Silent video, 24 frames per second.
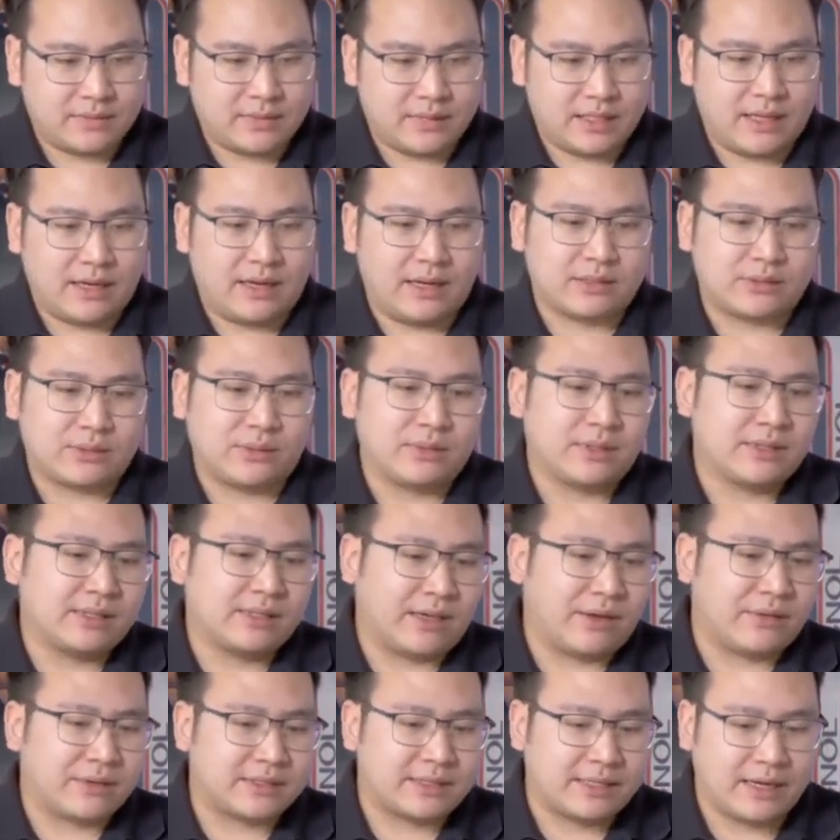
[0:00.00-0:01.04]
Yeah, so this is
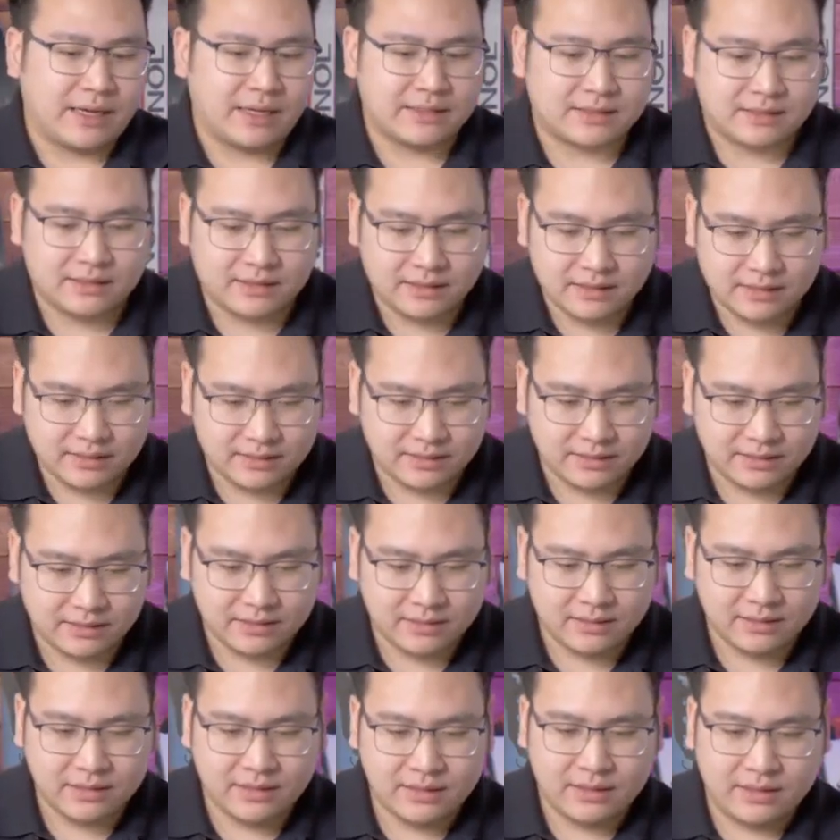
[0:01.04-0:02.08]
our stats.
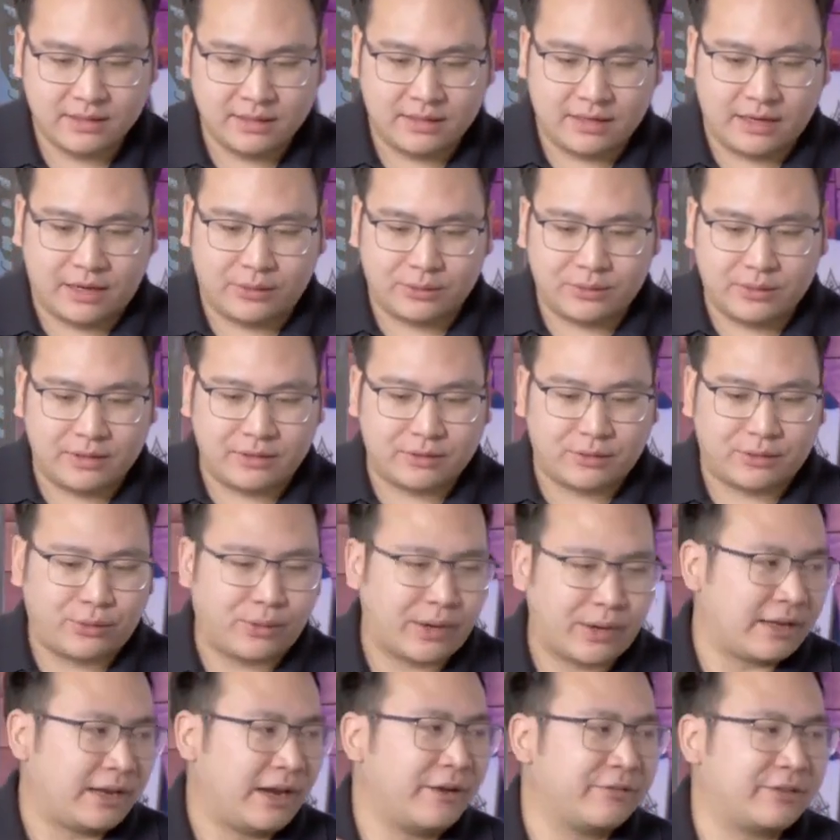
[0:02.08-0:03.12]
And I'll do a
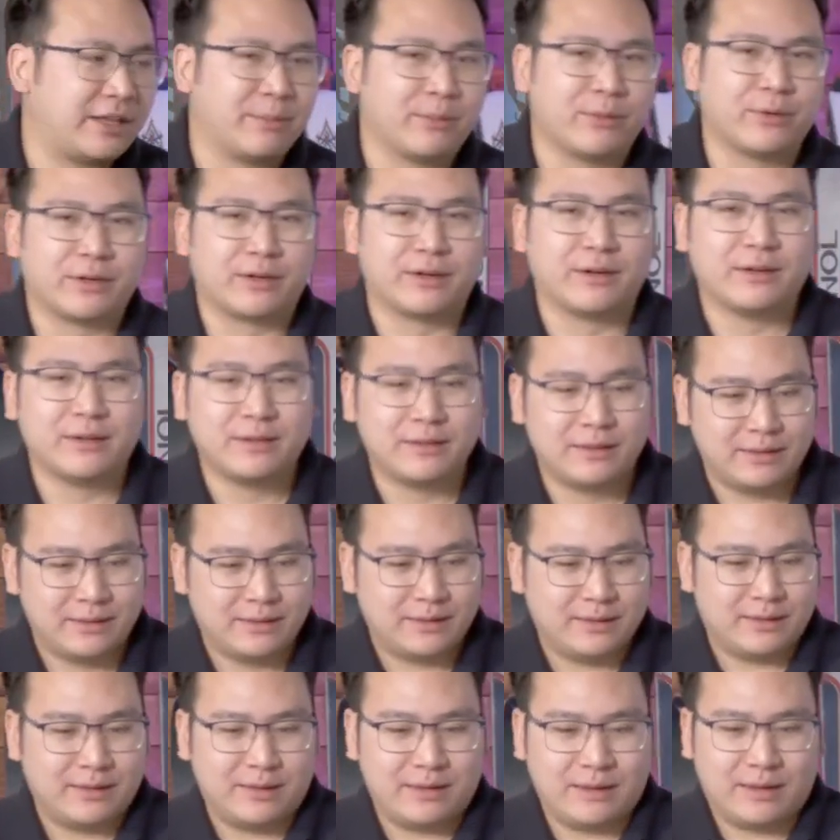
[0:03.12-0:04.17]
quick live demo here.
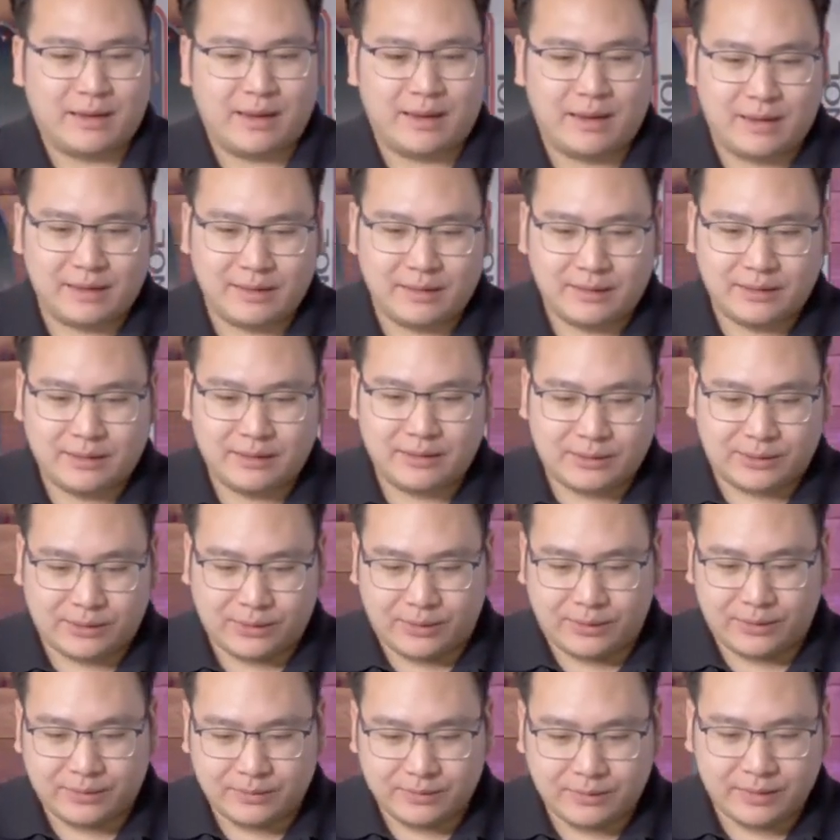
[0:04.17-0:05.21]

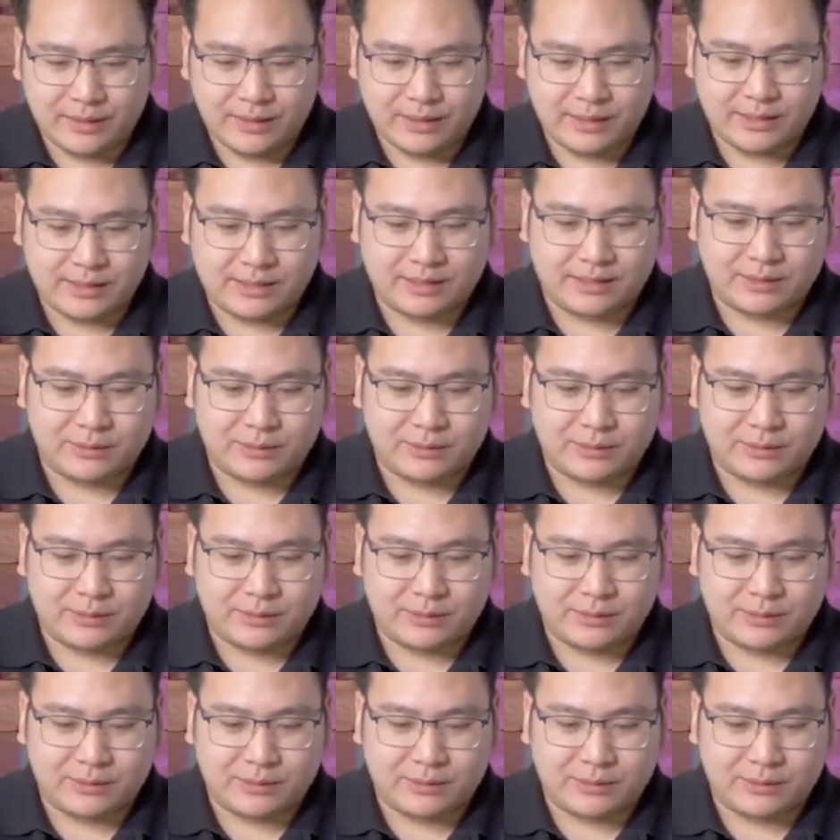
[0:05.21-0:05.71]
So this is